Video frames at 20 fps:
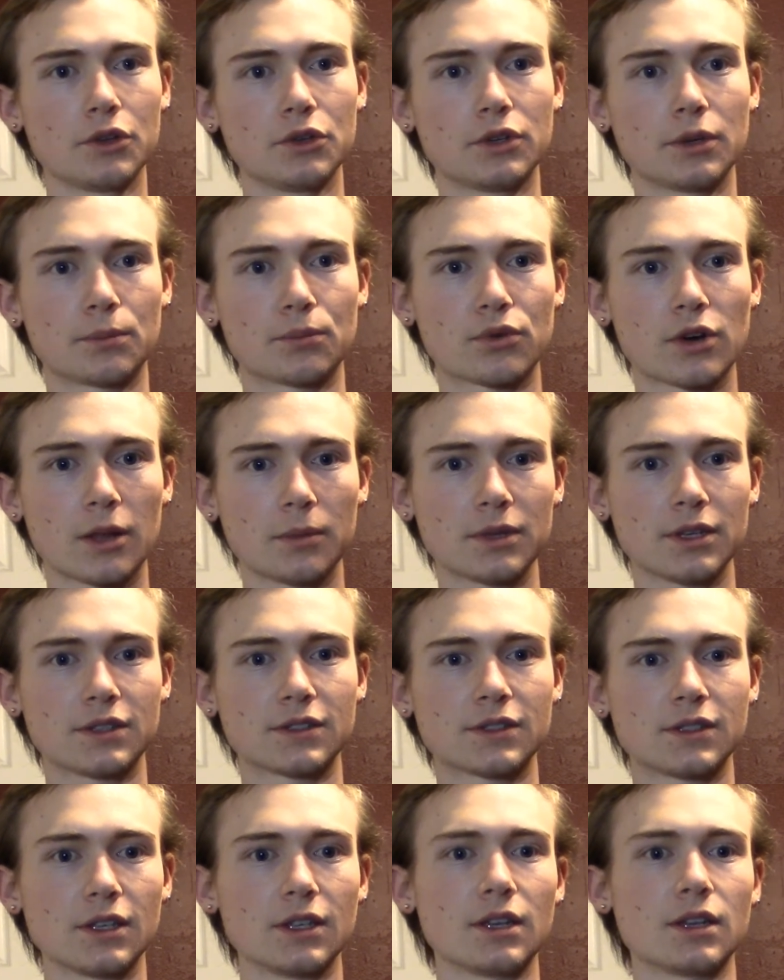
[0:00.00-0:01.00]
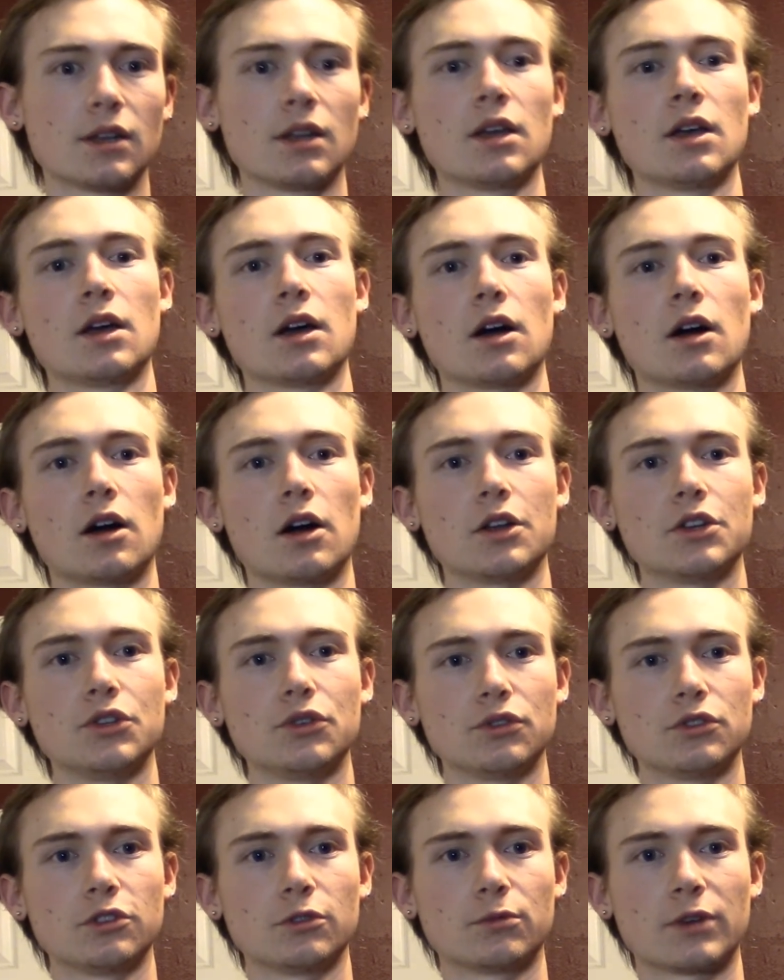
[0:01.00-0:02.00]
You can probably see it on
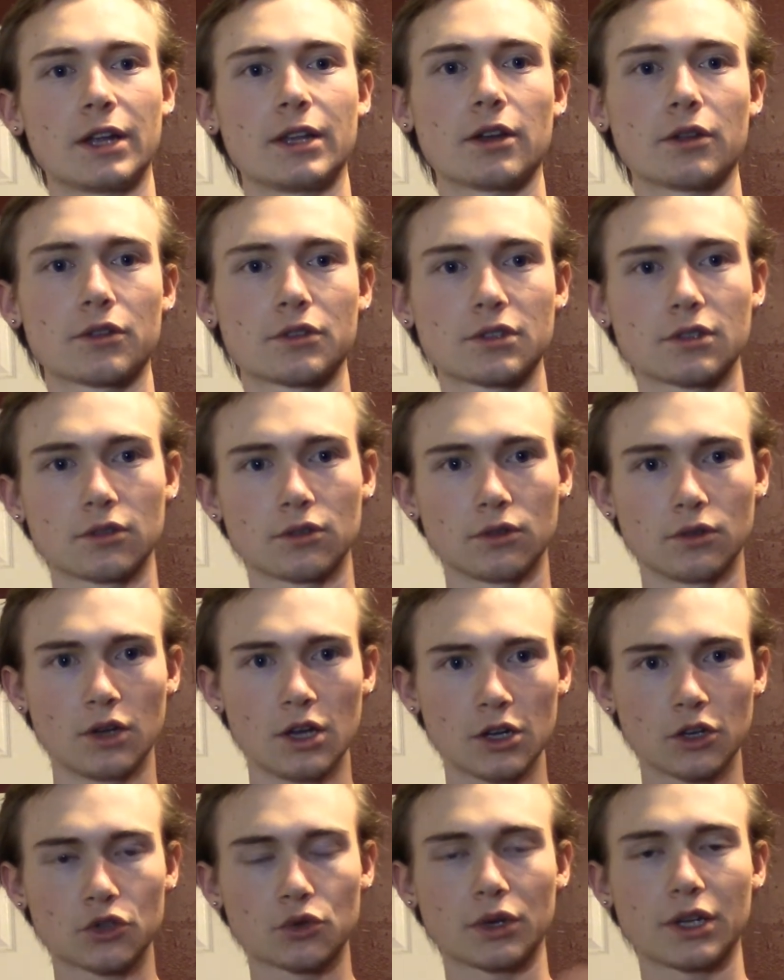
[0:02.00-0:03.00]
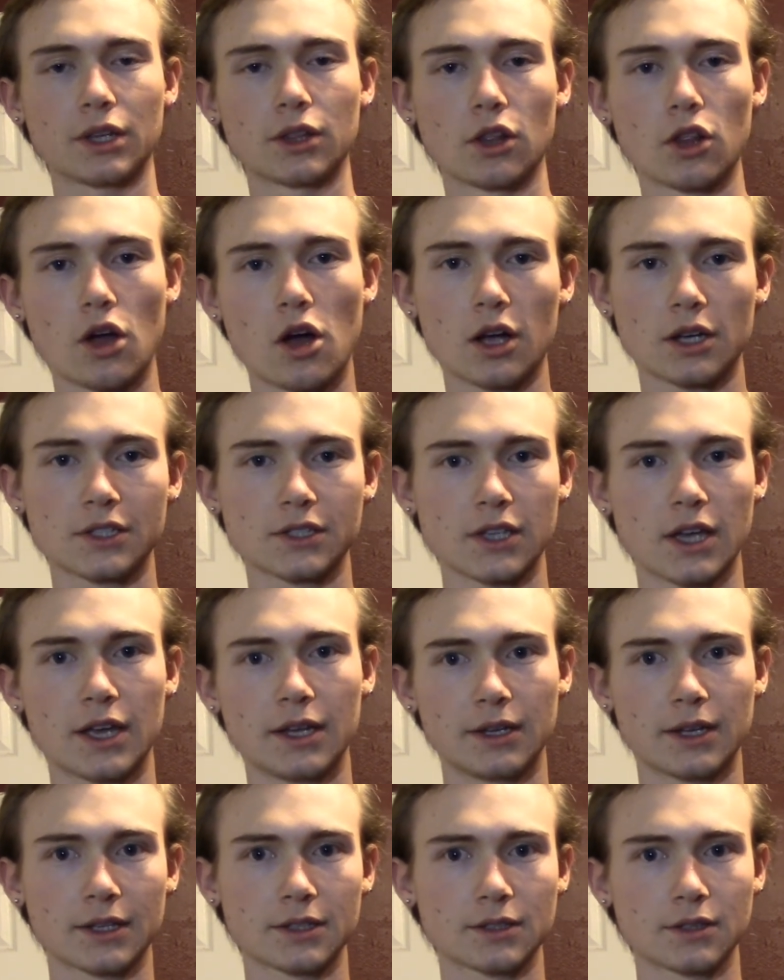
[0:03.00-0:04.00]
YouTube right now. There's a little green lock
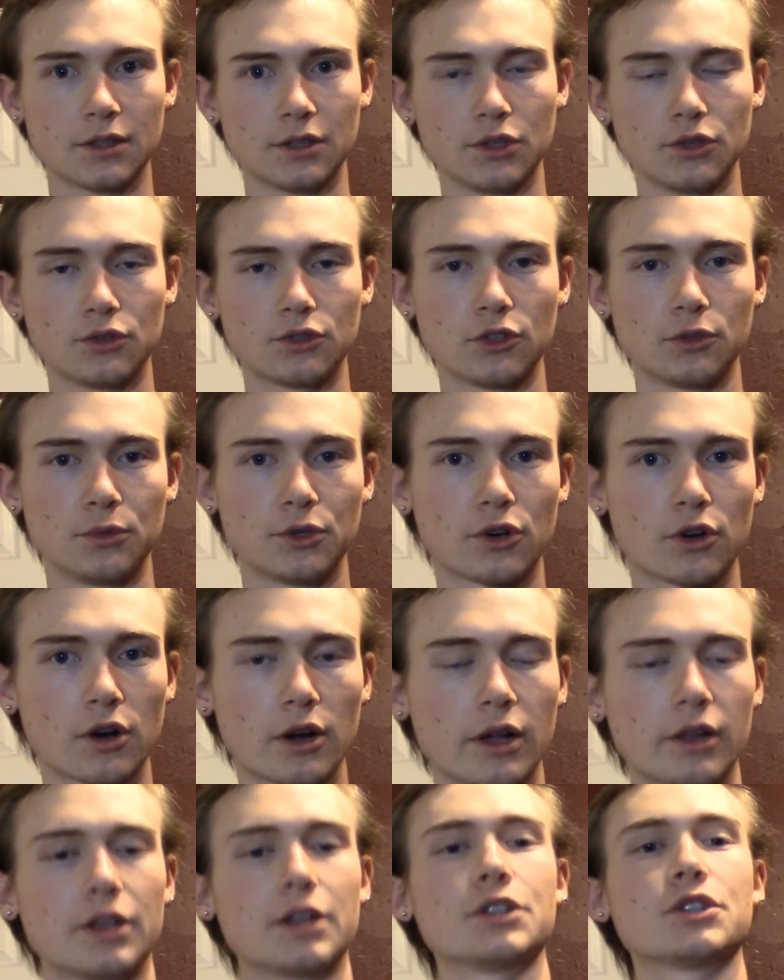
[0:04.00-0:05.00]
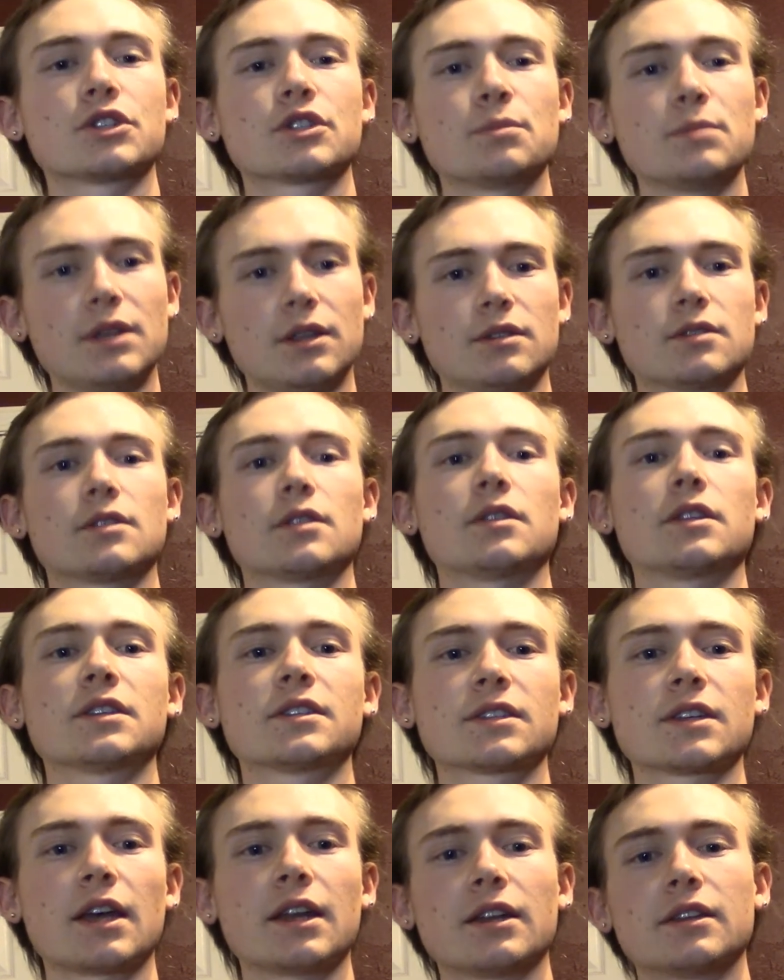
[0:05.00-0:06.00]
sign next to the YouTube URL, and it just means that this
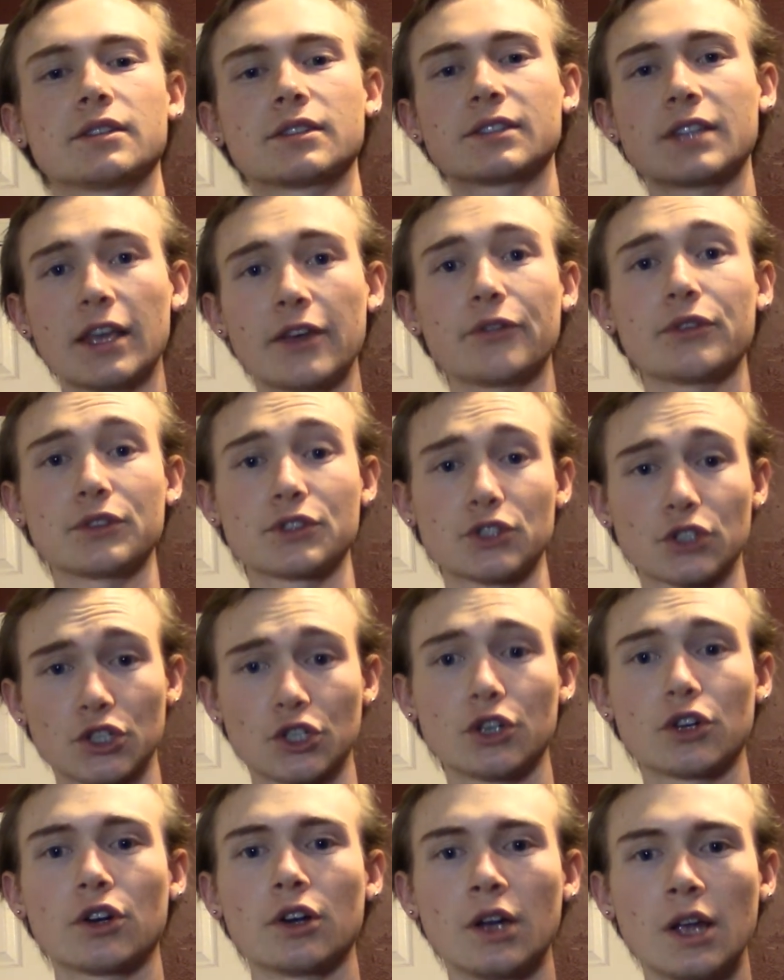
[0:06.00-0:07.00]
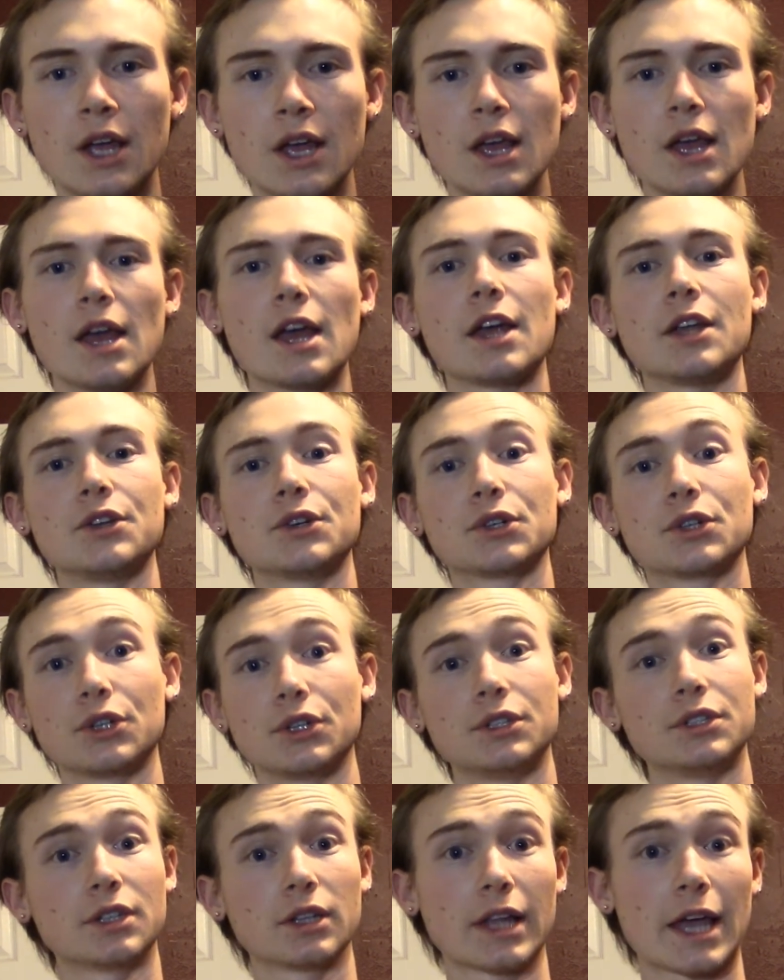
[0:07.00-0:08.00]
site is safe and secure, and you're
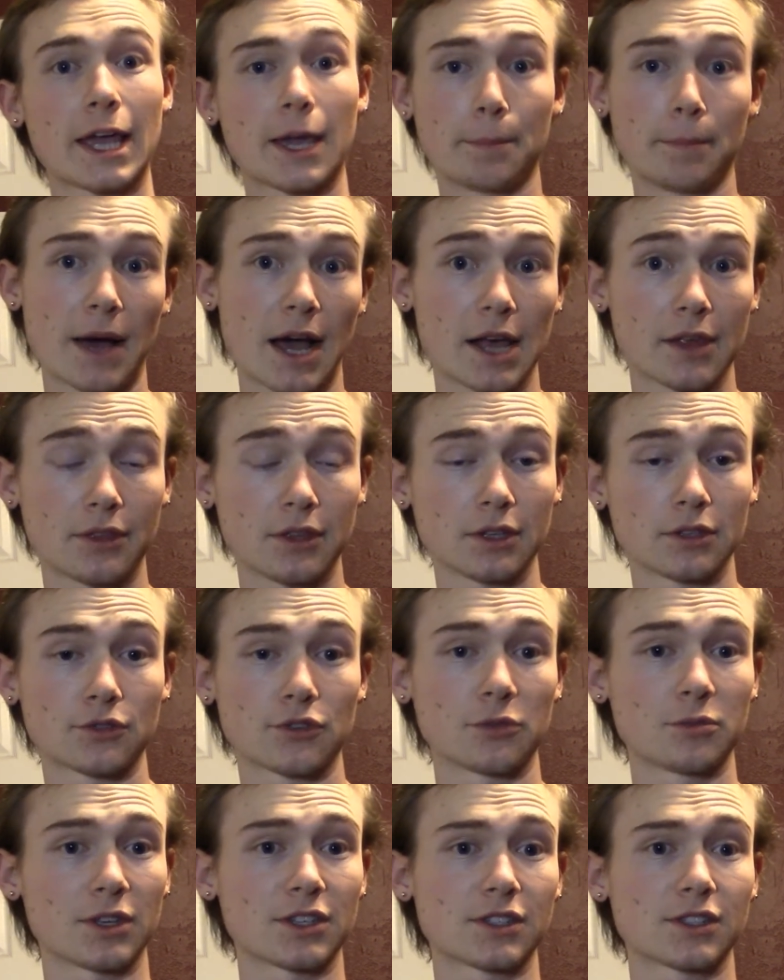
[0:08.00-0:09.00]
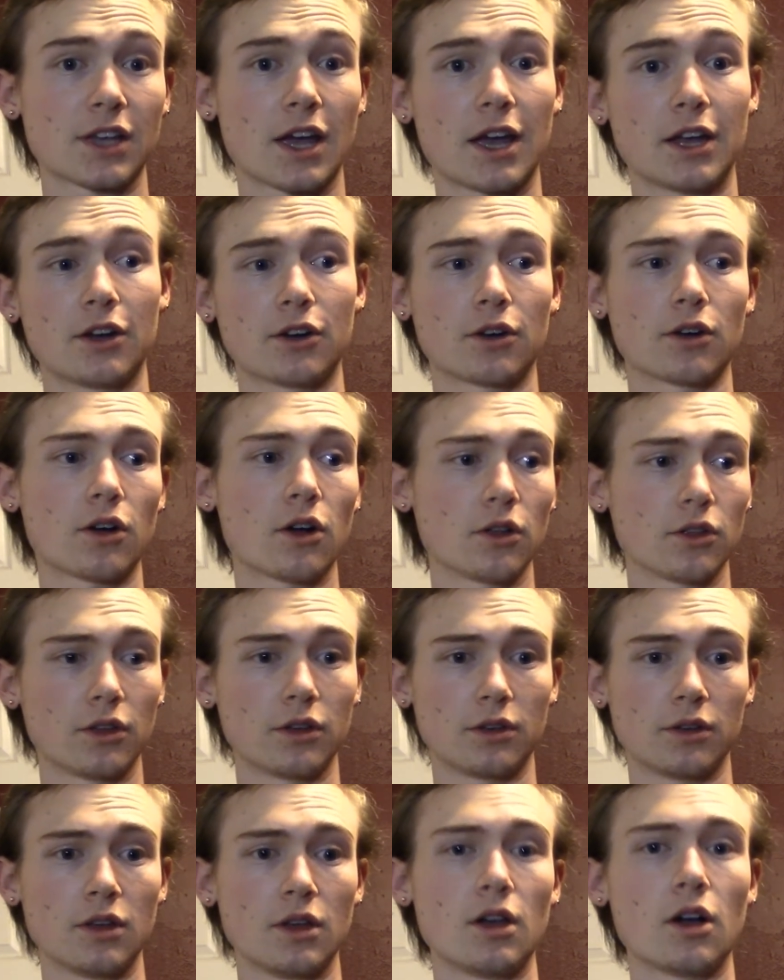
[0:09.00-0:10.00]
good to like buy things from this site, or all
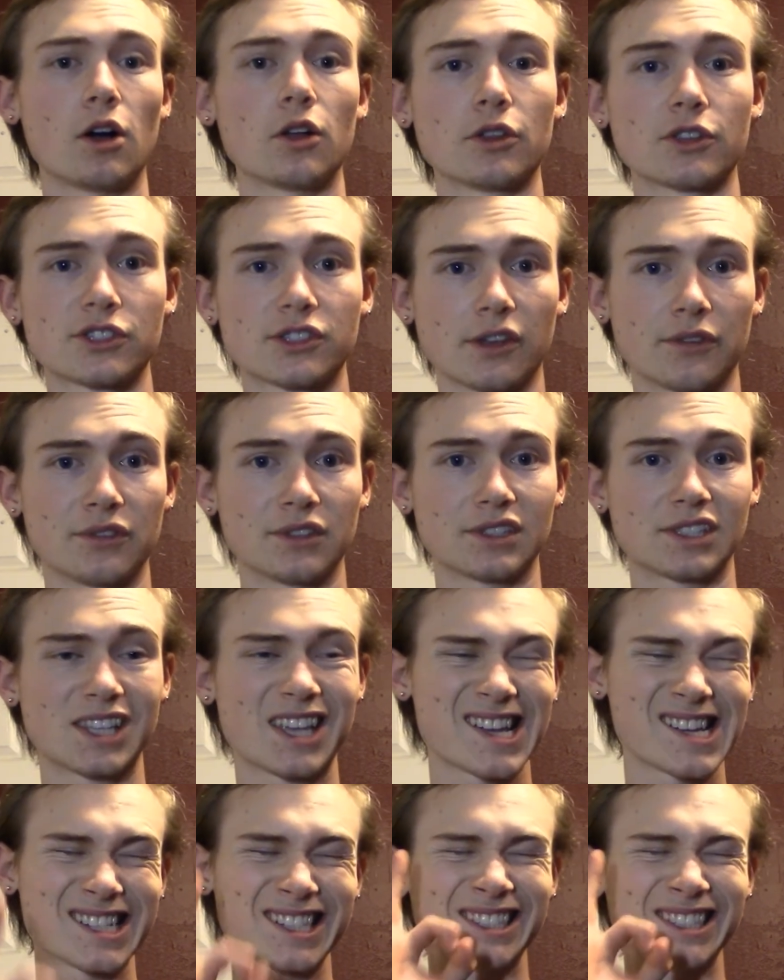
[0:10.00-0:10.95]
this stuff is